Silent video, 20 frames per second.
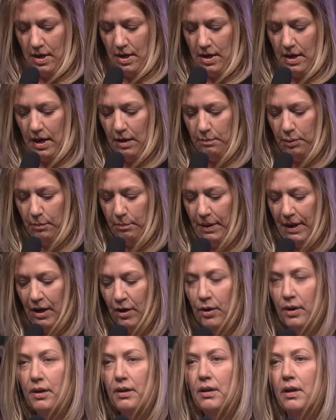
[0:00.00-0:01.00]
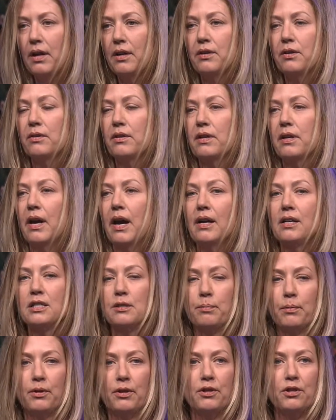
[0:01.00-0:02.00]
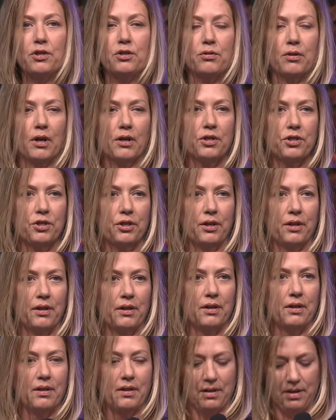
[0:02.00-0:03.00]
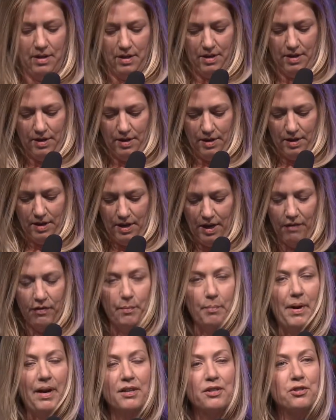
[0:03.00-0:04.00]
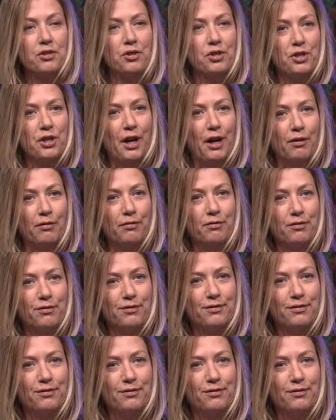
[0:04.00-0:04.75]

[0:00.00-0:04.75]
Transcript: and prepare it under the expert instruction of a master chef.